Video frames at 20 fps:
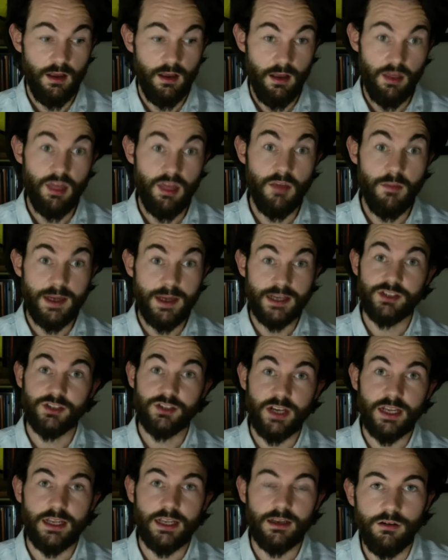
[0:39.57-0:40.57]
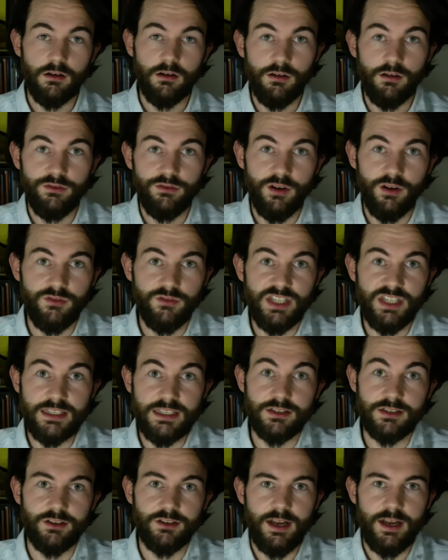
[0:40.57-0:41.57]
the ministry of
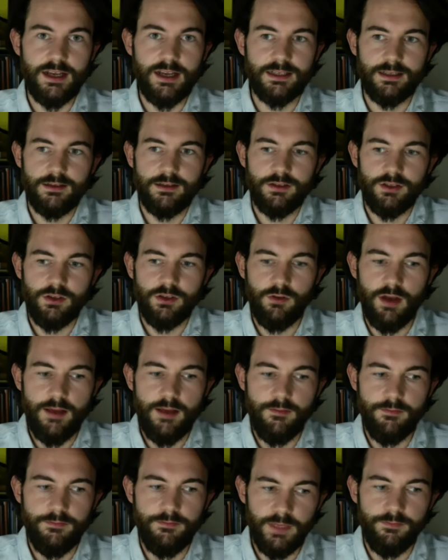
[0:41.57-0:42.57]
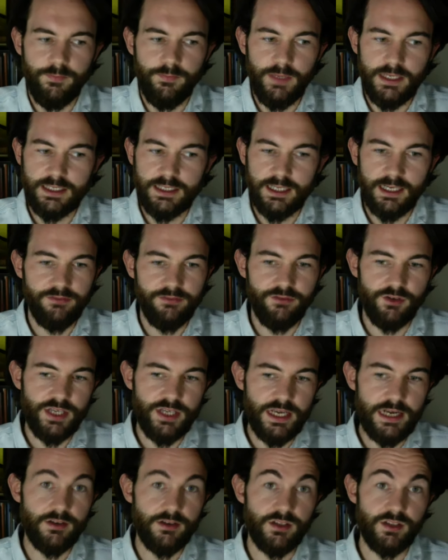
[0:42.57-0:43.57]
Jesus Christ. So basically for
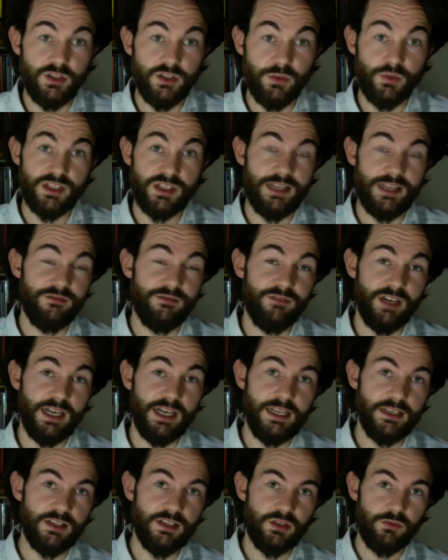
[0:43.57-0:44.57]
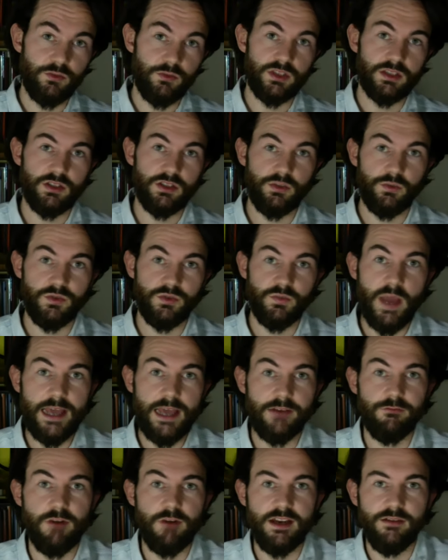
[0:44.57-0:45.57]
years, she was an invalid. She was
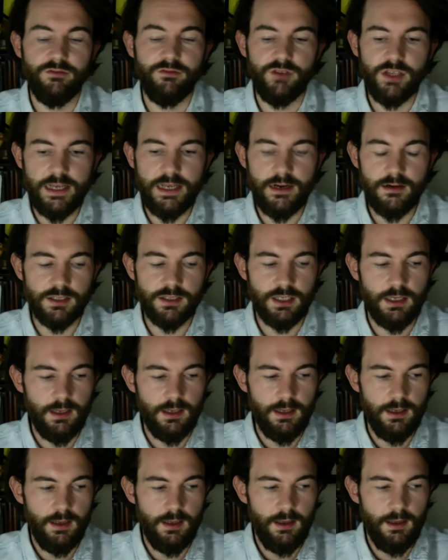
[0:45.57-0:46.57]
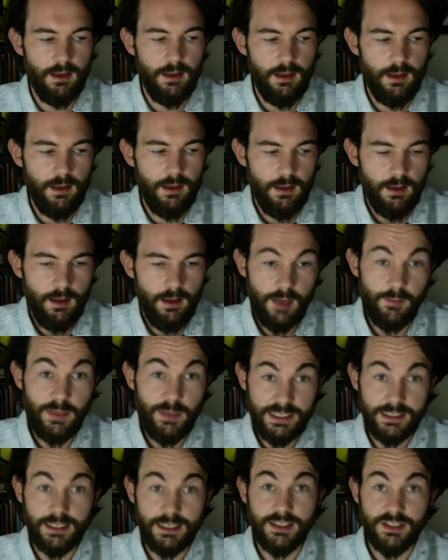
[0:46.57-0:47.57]
bedridden for years. And
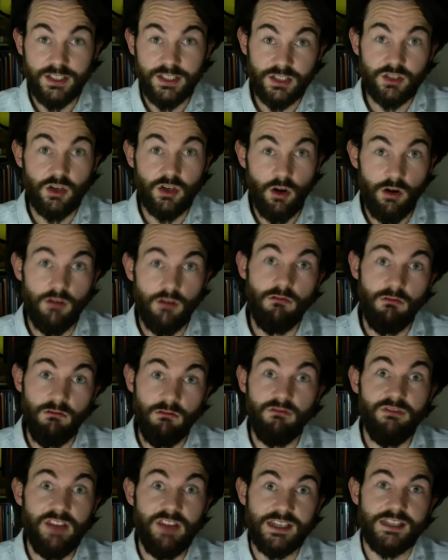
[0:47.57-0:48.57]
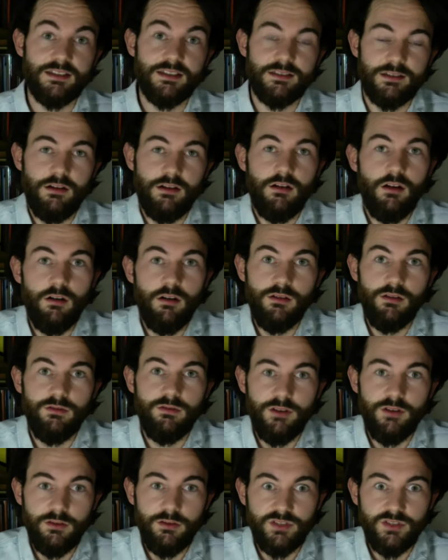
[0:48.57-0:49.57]
basically she saw visions
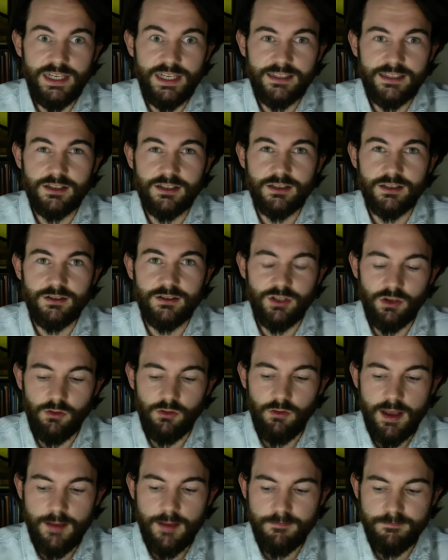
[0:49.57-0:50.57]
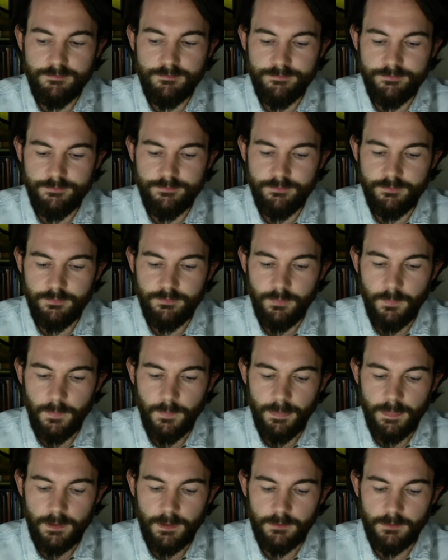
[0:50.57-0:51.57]
of Jesus. So
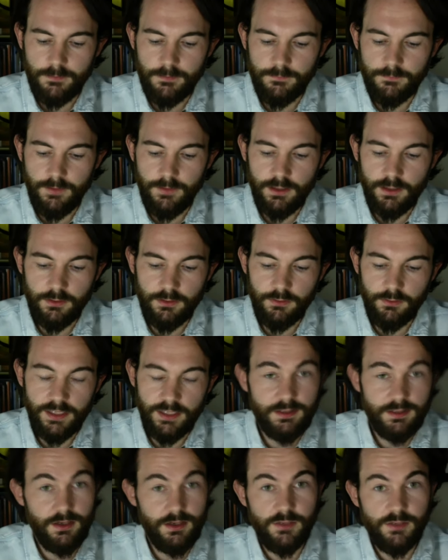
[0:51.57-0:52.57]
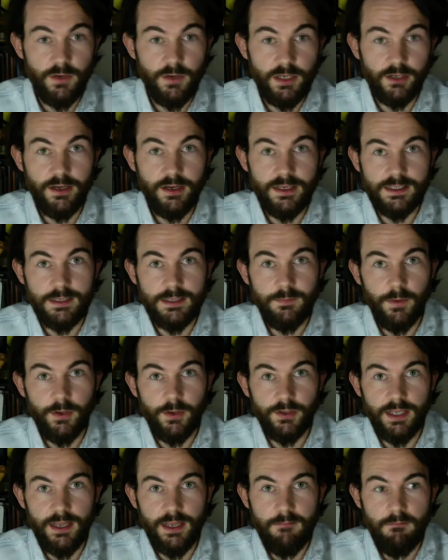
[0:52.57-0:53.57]
I know that sounds pretty crazy,
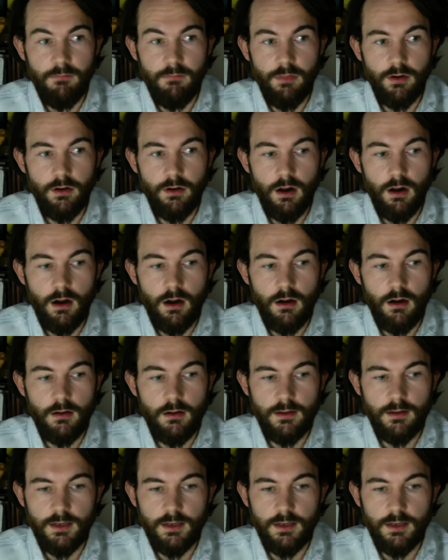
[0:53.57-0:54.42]
but there are